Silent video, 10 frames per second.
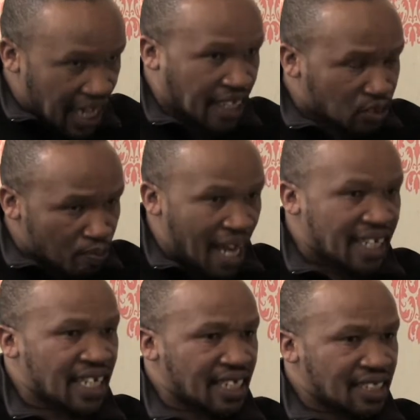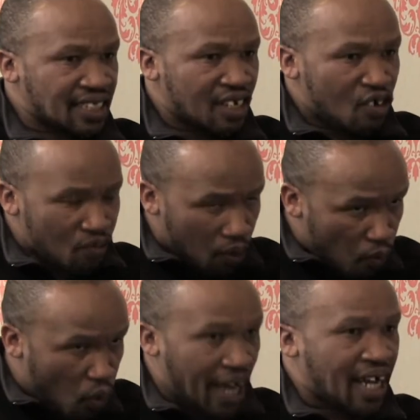takes mandate from
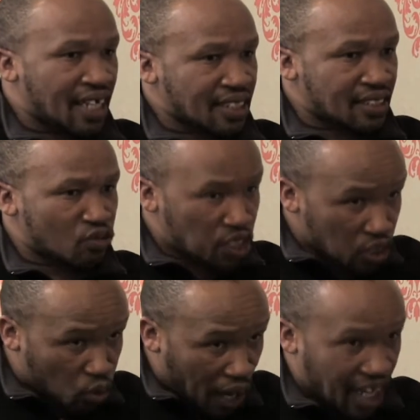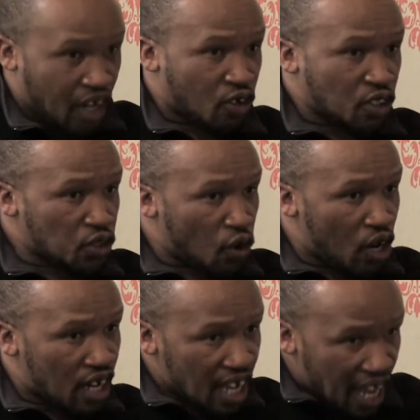workers, which is worker
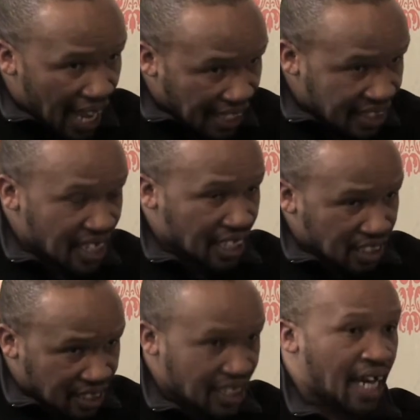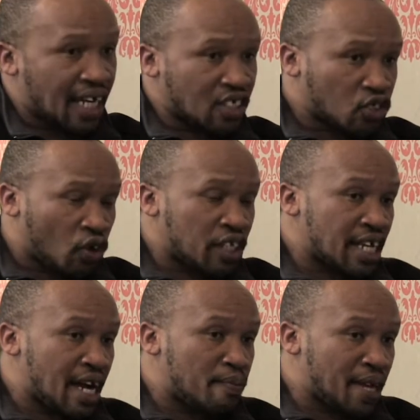control, and takes struggles on
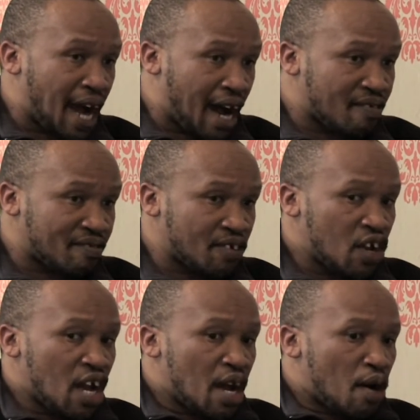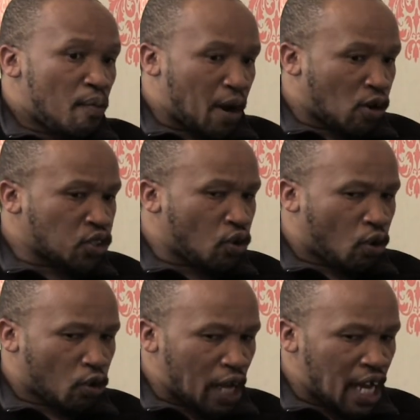their behalf, but also
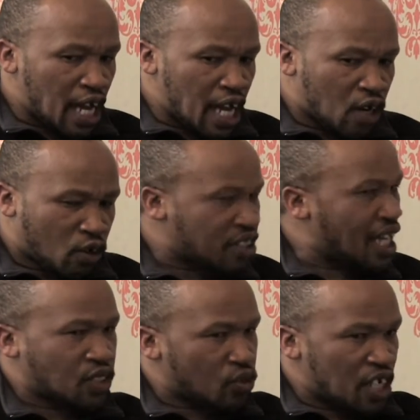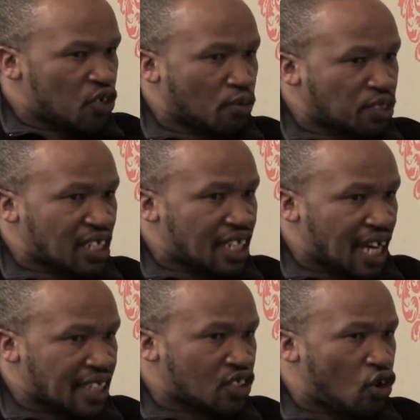COSATU and NUMSA
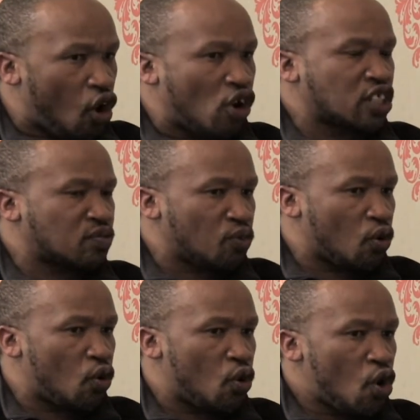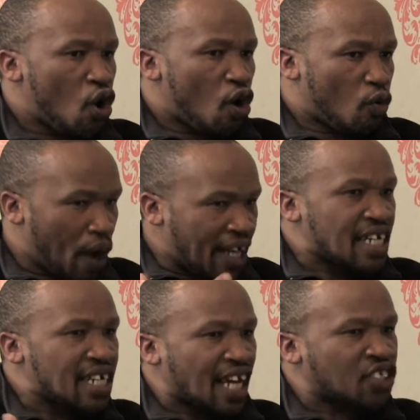that calls for
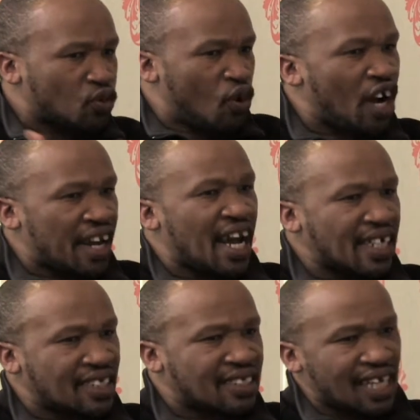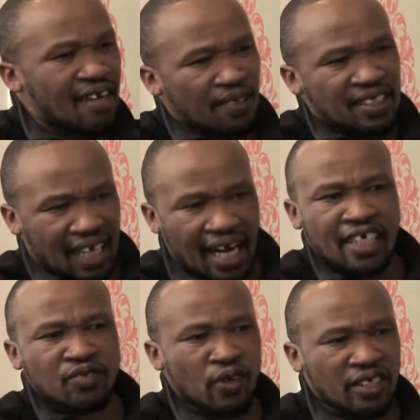working class to organize itself as a
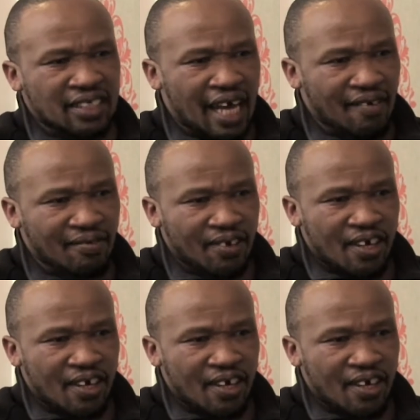class for itself.